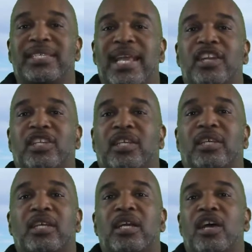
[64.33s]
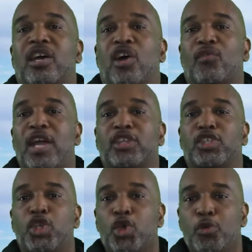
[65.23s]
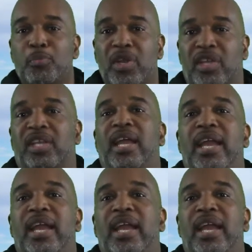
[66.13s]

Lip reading: down to around 2 million